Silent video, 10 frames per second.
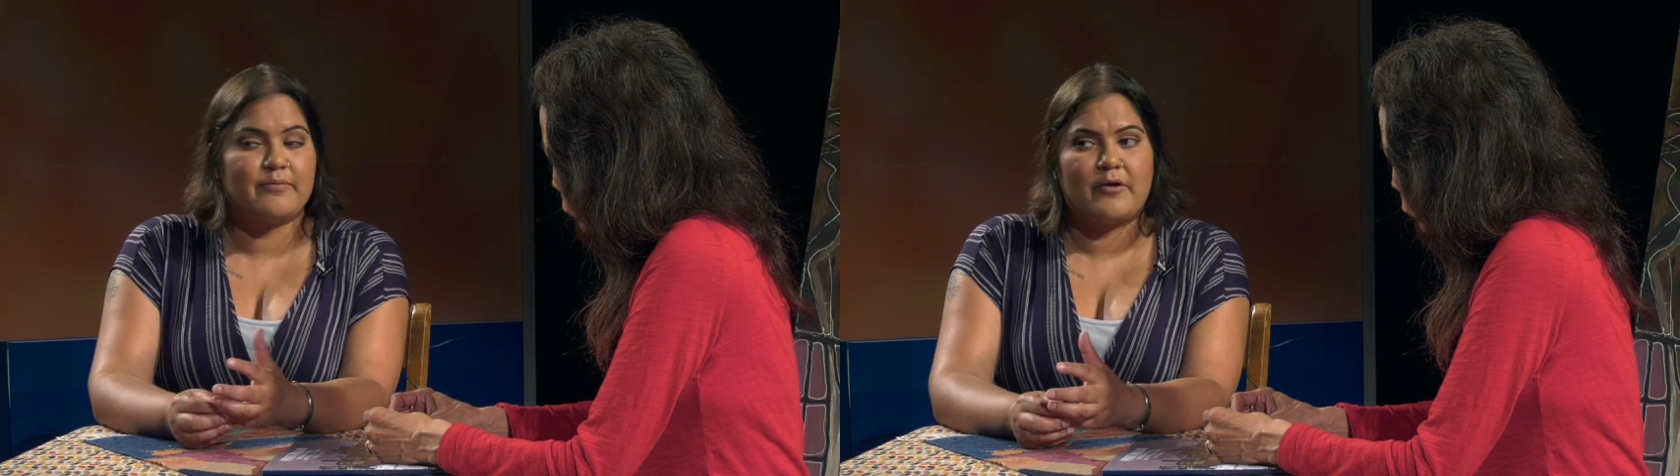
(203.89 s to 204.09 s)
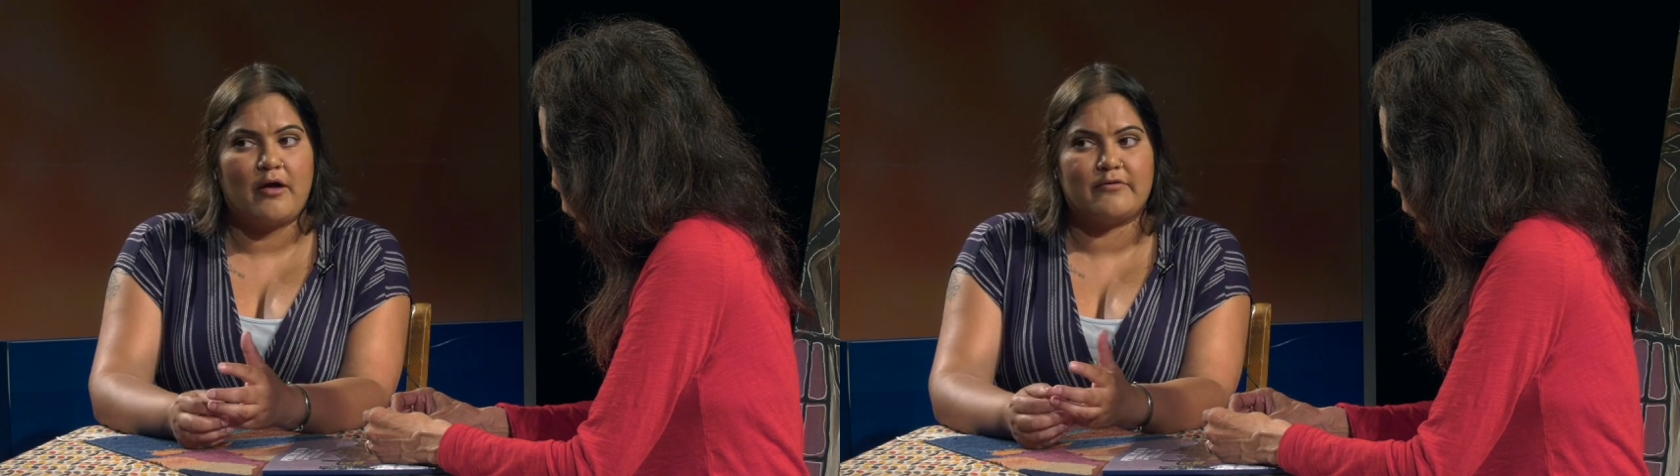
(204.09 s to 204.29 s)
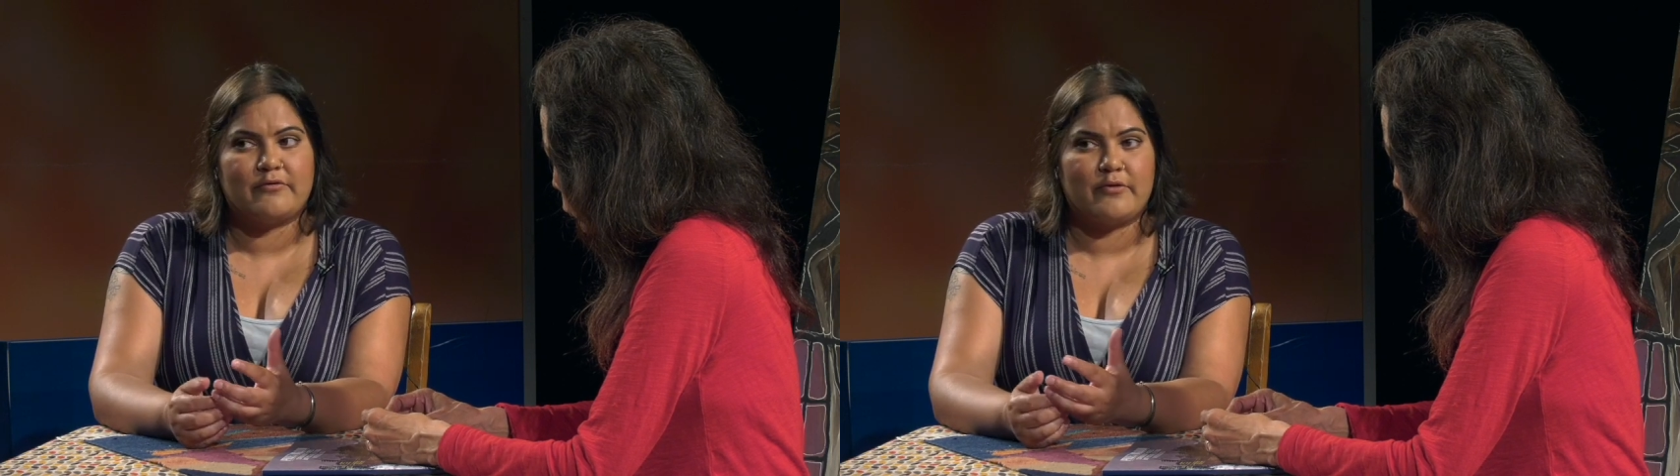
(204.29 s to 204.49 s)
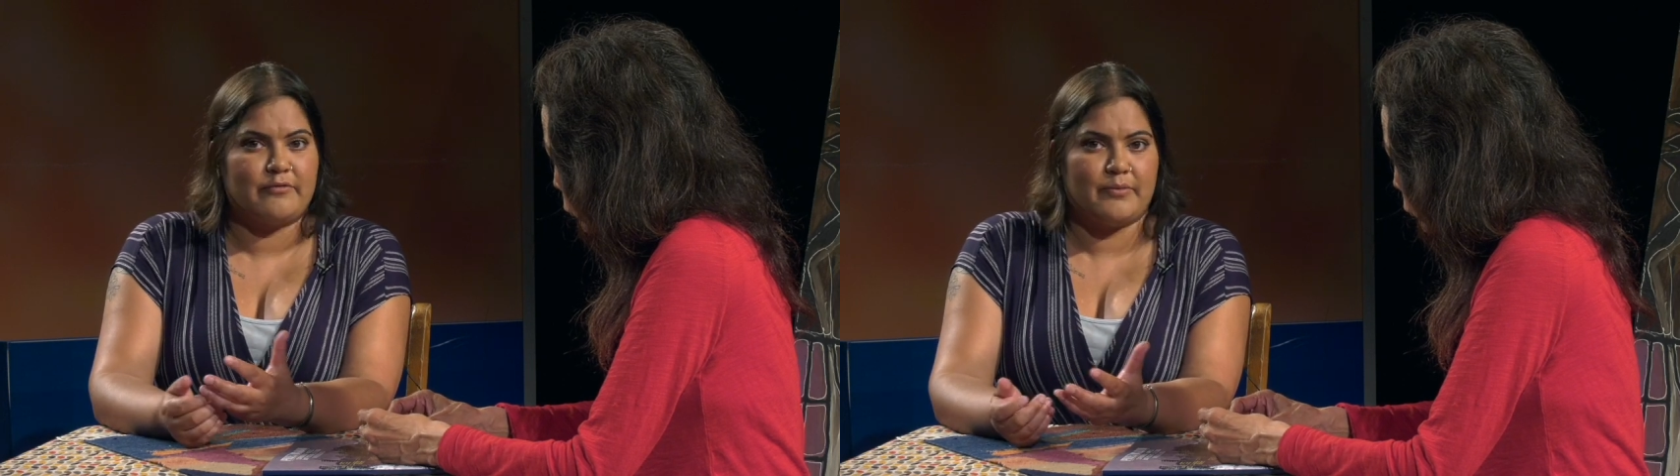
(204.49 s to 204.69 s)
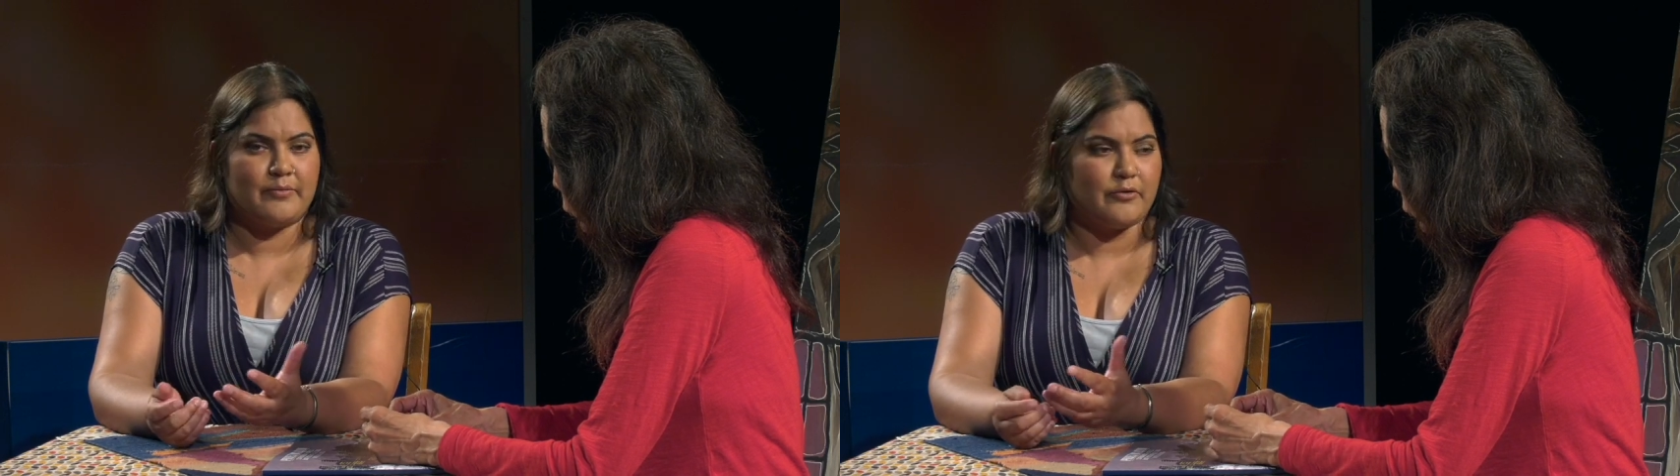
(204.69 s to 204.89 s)
but also,
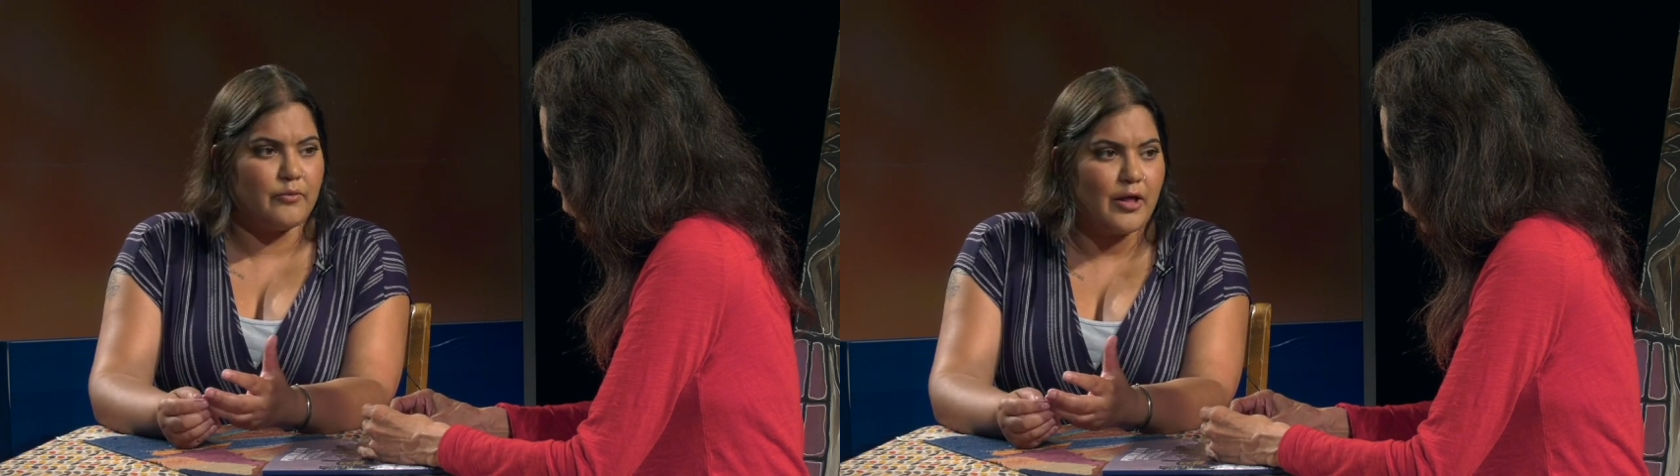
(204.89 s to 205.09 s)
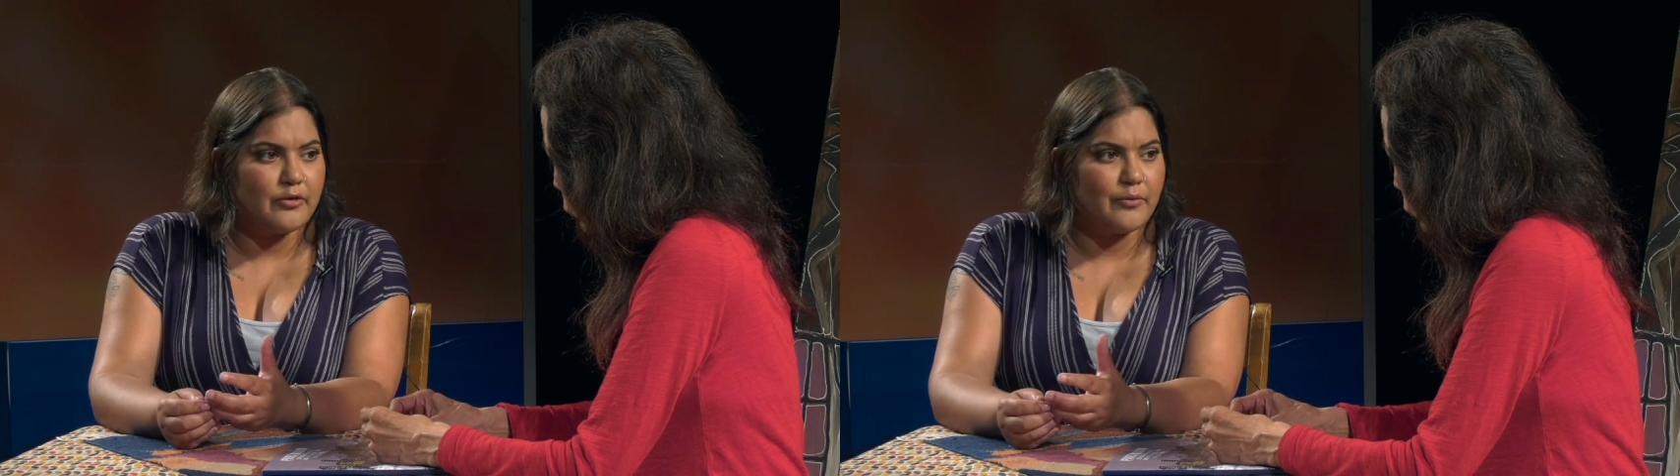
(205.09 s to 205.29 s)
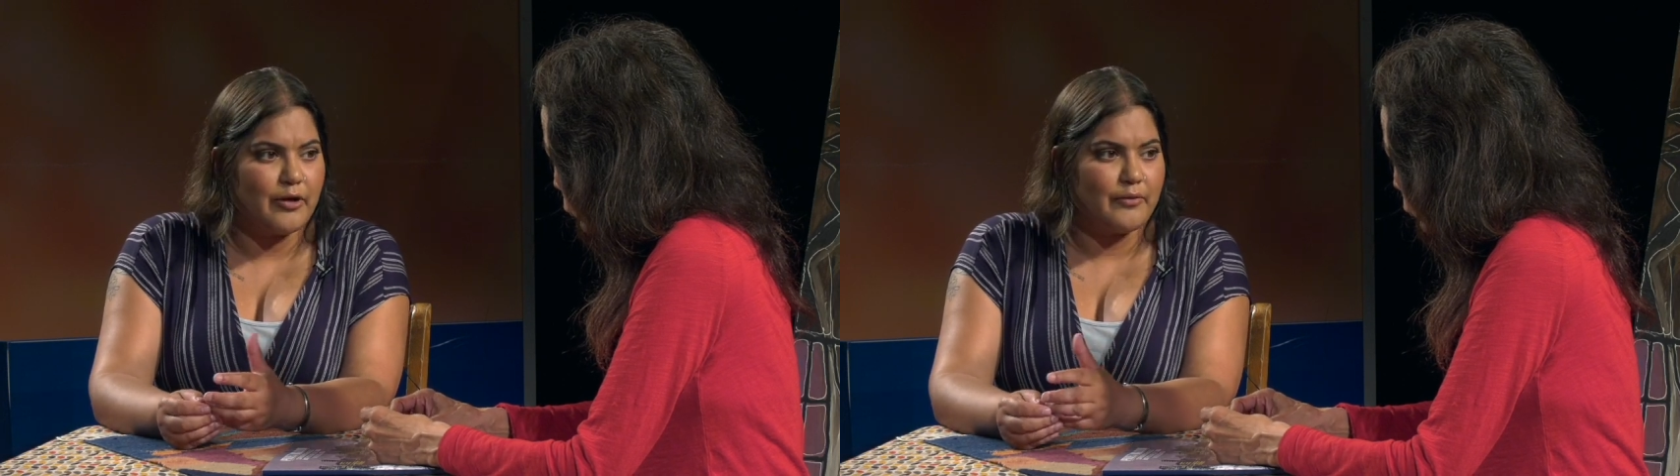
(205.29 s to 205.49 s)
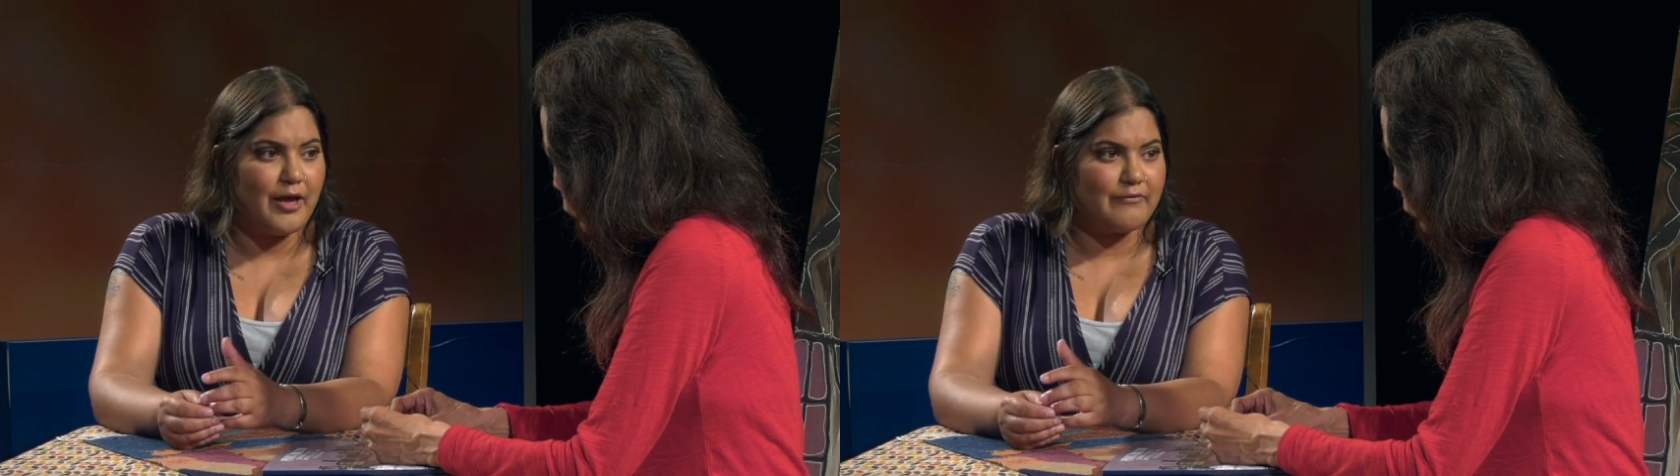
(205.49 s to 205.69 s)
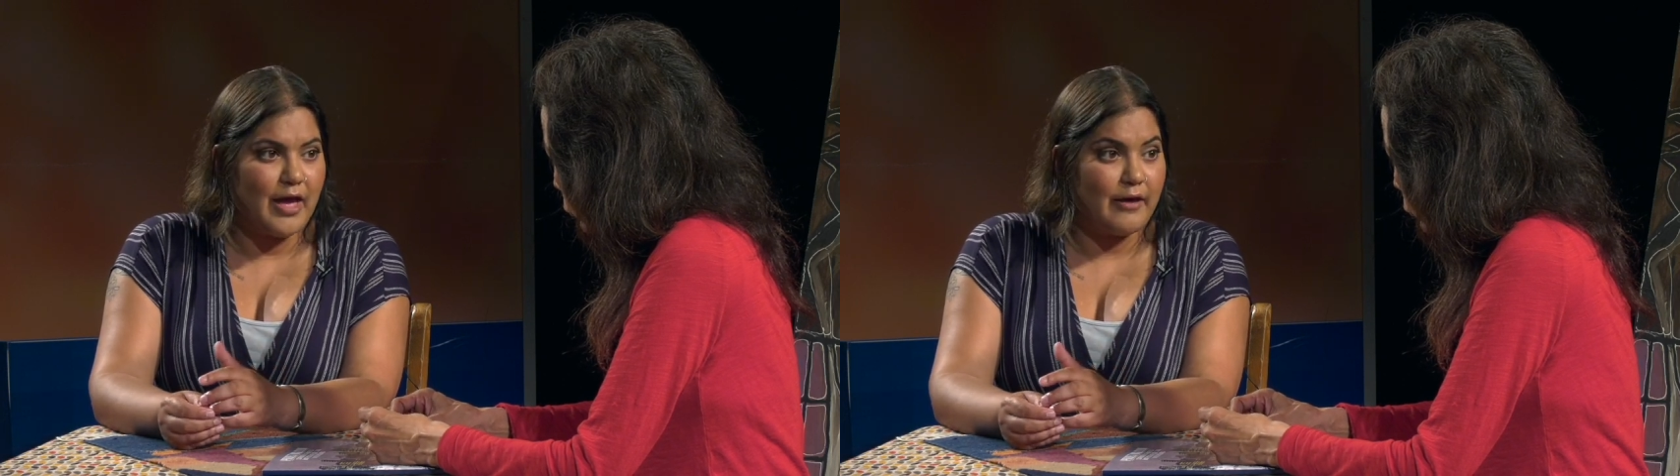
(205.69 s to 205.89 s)
as people are well aware, we
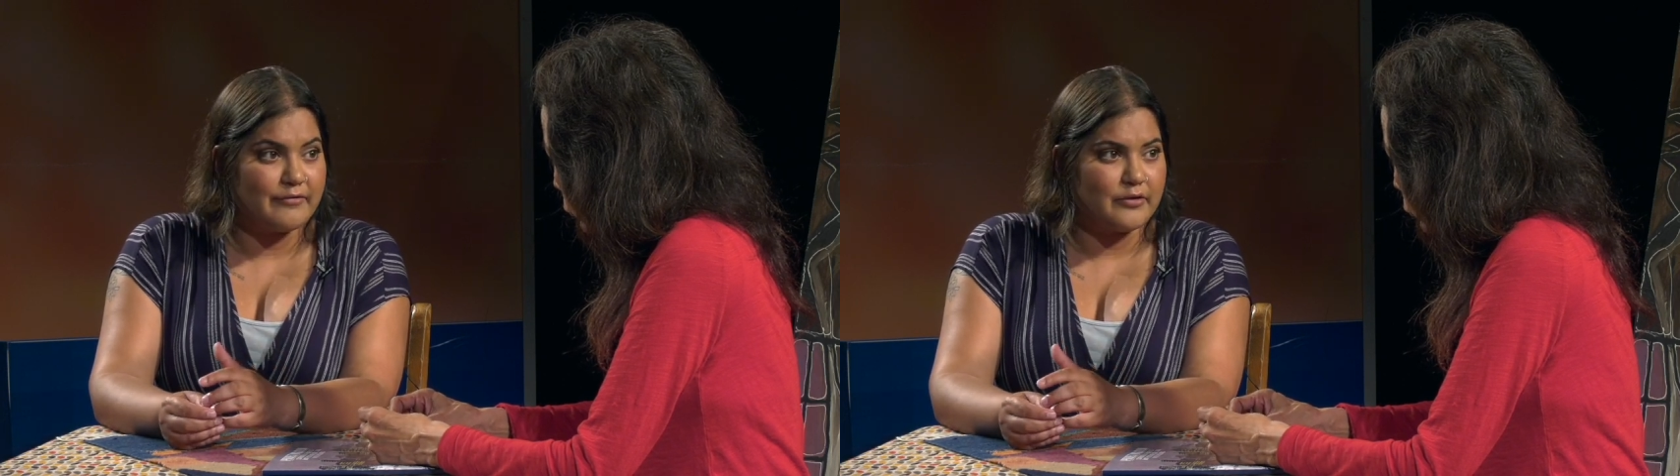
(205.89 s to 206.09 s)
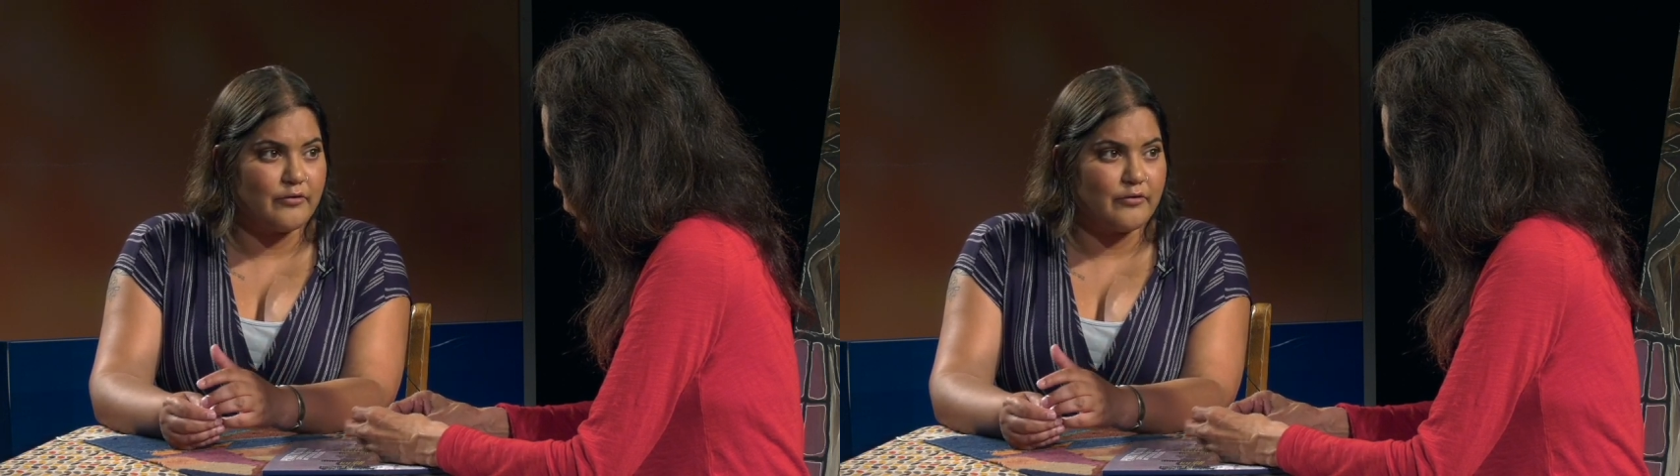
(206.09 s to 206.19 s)
have a housing